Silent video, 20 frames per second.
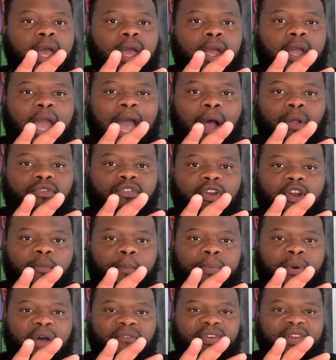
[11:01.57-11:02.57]
Council
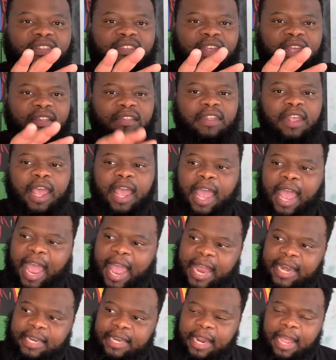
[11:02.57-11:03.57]
of Provinces
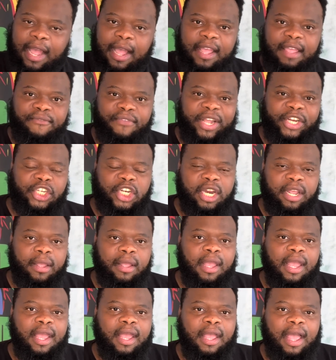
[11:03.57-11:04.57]
and
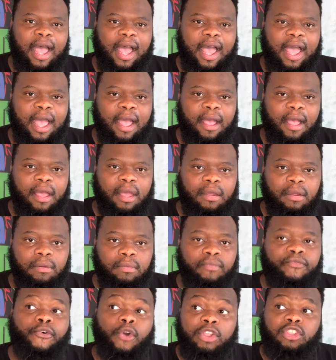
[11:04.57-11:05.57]
eventually
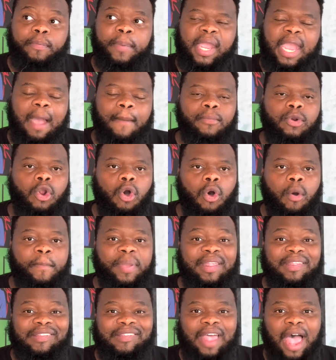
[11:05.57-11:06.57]
for it to become law,
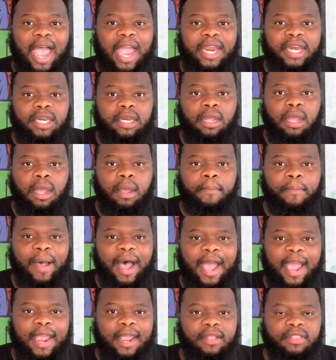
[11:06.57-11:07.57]
be signed
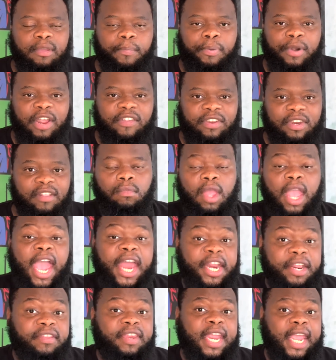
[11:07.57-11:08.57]
by the president.
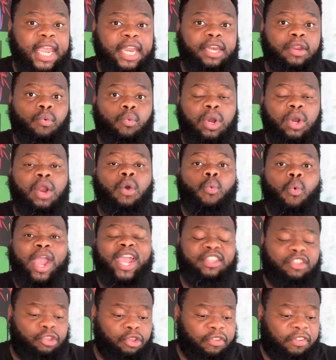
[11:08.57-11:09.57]
And indeed, we'll
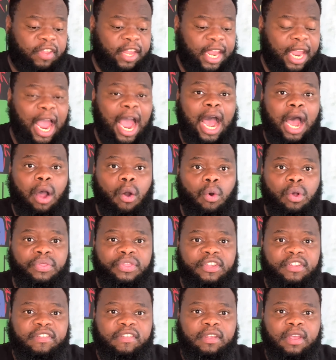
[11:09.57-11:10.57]
await to see how this